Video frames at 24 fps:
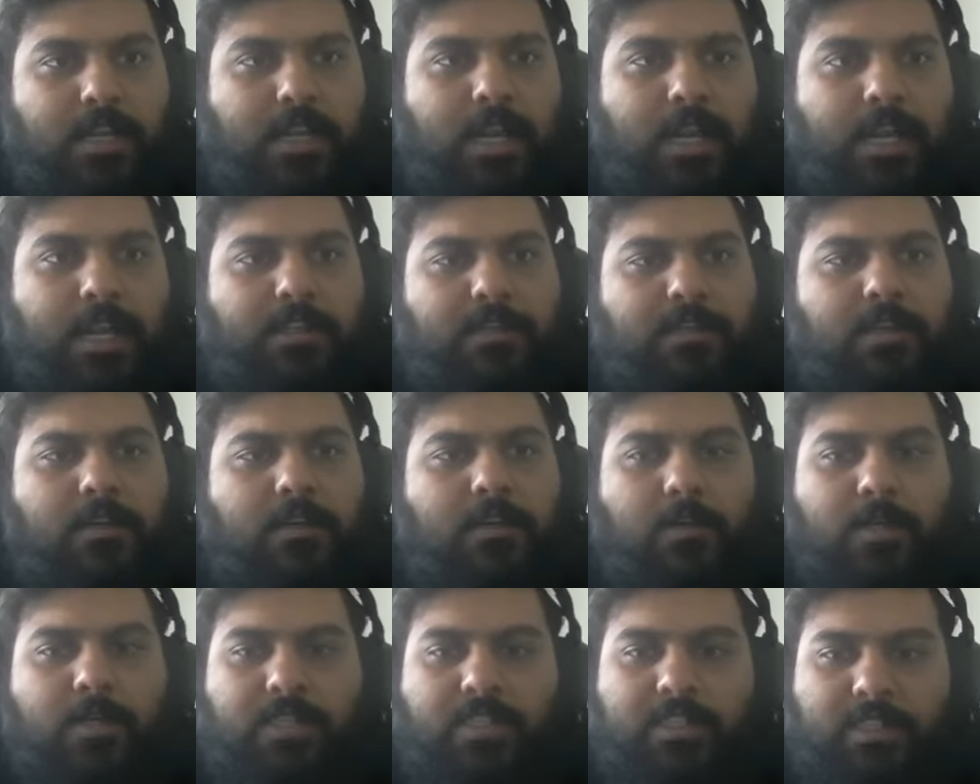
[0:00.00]
And the third
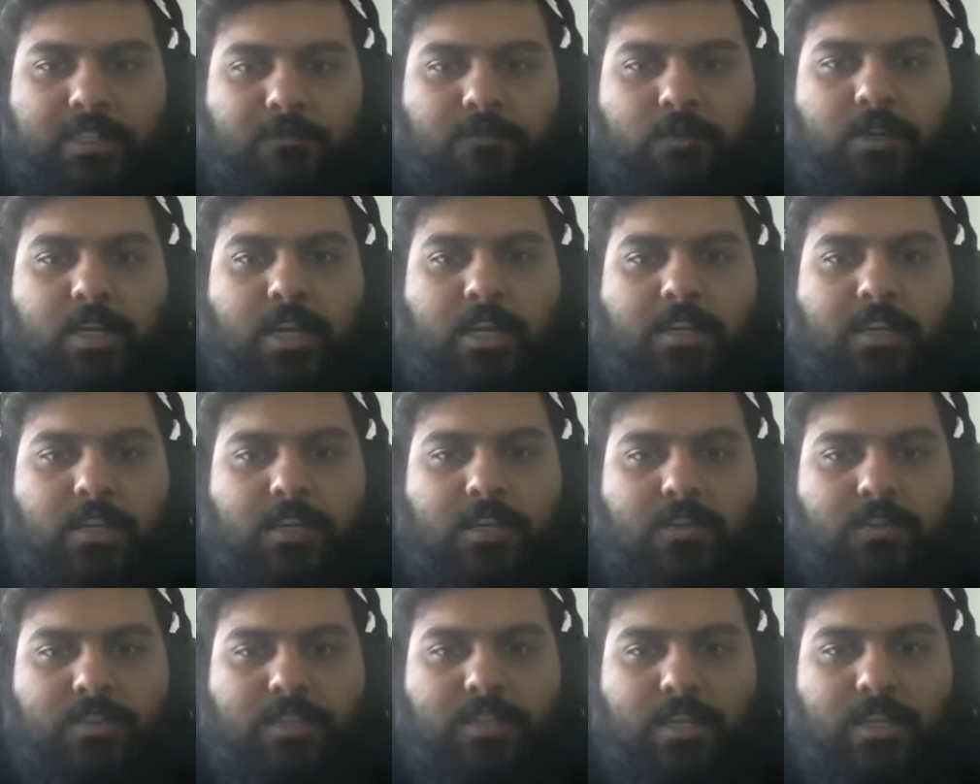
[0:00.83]
one is if
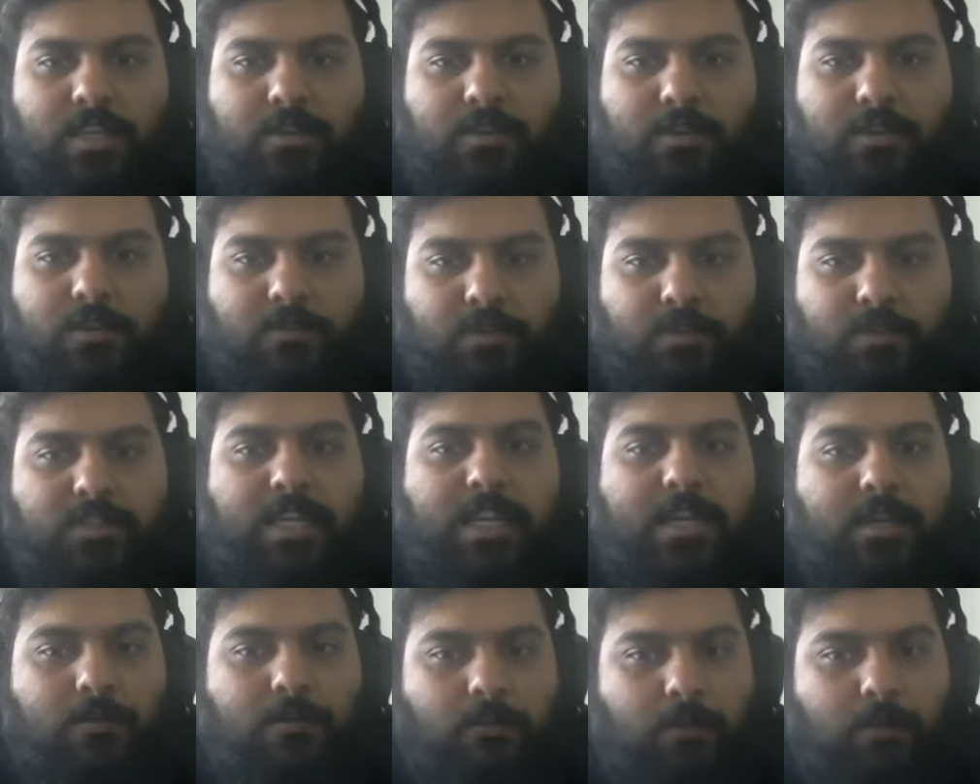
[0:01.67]
you
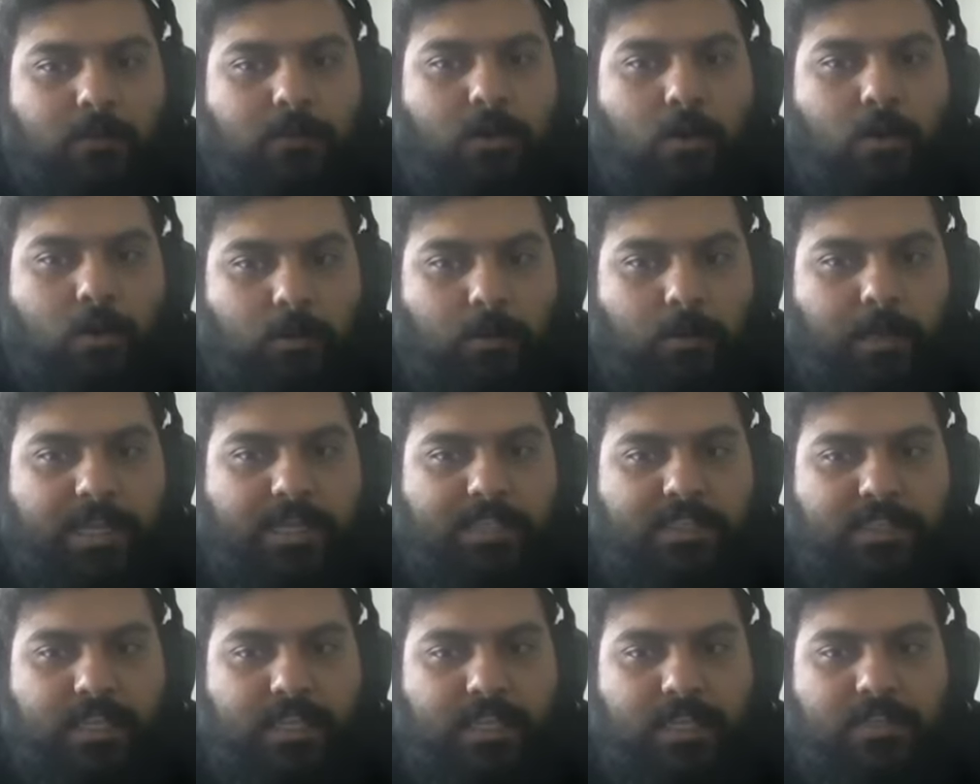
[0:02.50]
sign up for auto
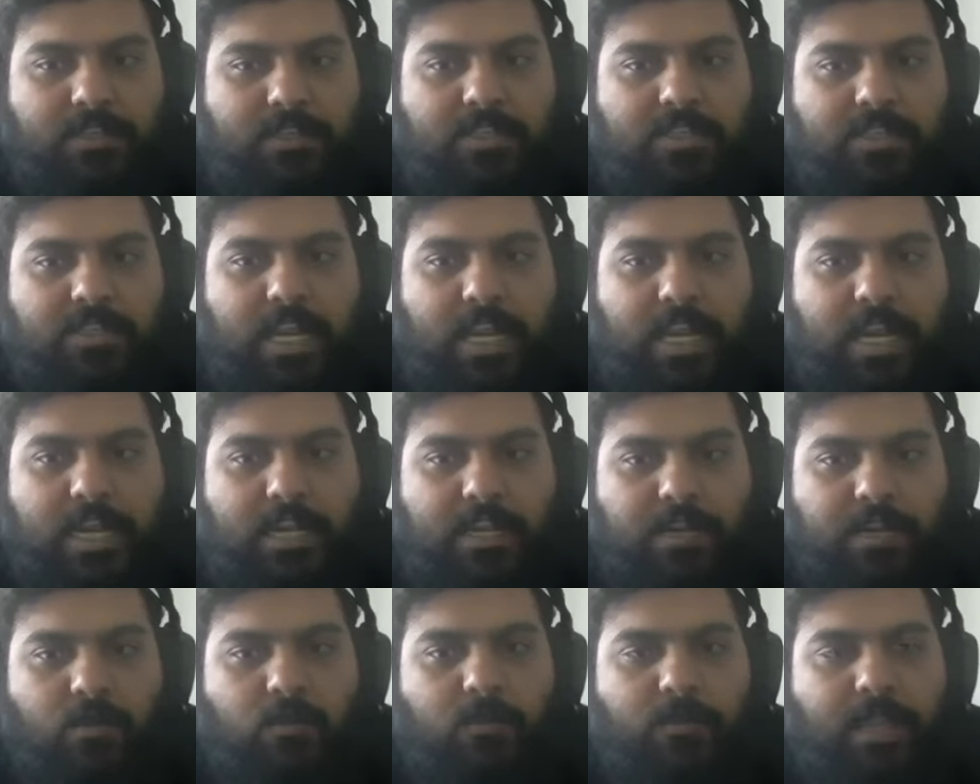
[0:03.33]
ACH and
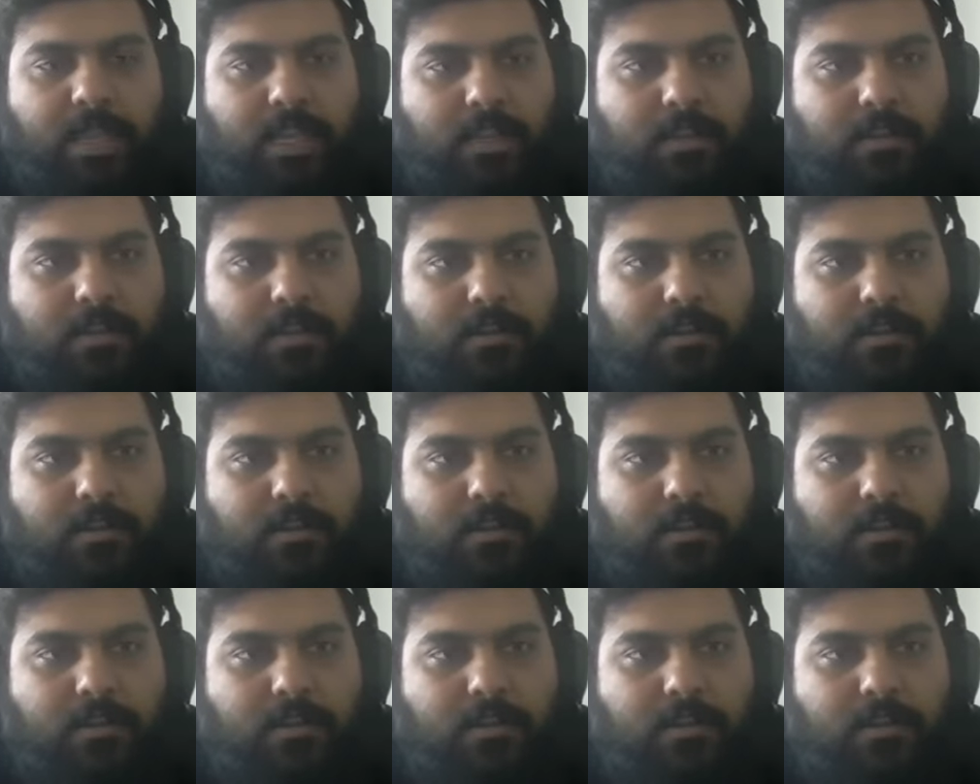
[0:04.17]
you make